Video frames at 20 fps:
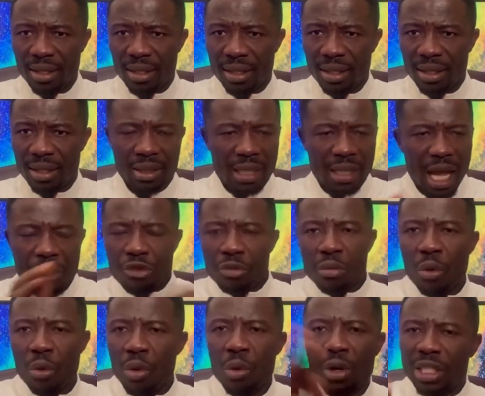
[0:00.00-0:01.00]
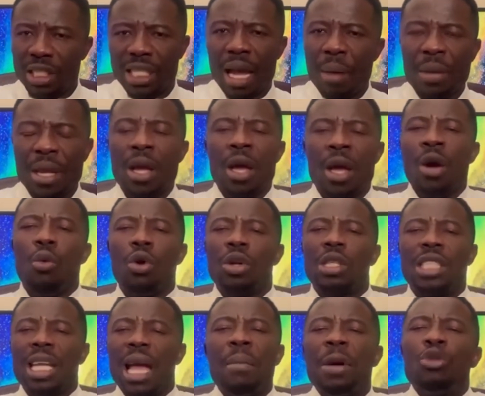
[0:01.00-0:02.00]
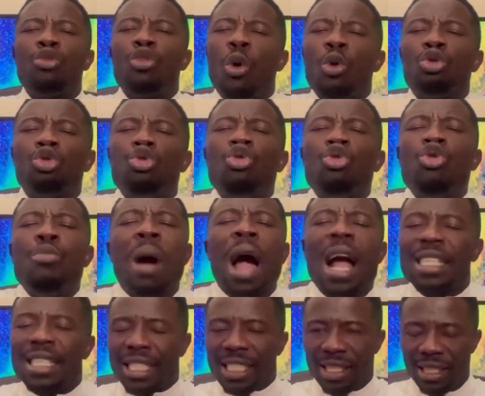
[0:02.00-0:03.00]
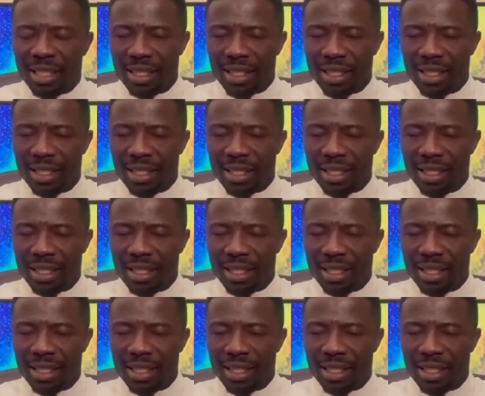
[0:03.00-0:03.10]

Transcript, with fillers: saaduma we watch am do too much